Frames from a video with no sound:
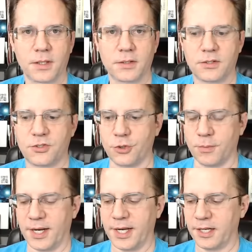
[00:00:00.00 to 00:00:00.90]
to
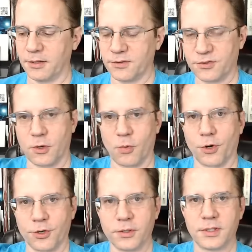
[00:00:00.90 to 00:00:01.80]
my salt
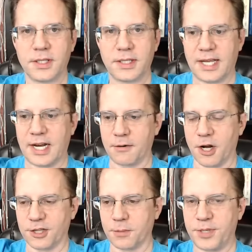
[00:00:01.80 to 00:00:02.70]
water and I
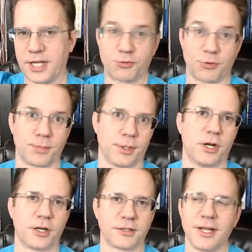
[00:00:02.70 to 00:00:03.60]
got the pH where it
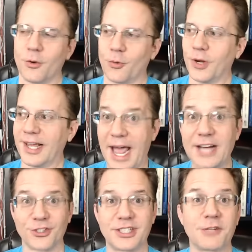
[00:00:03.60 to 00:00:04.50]
belonged. What I
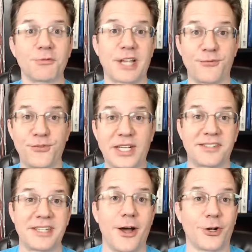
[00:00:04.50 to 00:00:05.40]
actually did was I fixed the
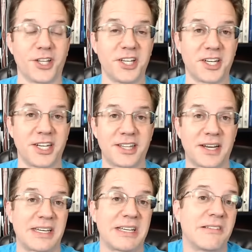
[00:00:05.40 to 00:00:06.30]
alkalinity that I
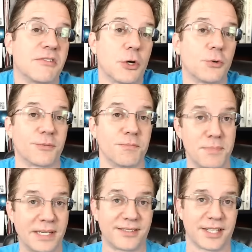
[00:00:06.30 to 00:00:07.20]
didn't even know was
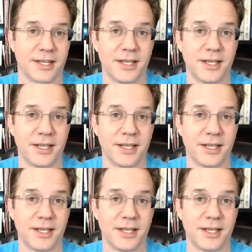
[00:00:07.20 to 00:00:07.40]
missing.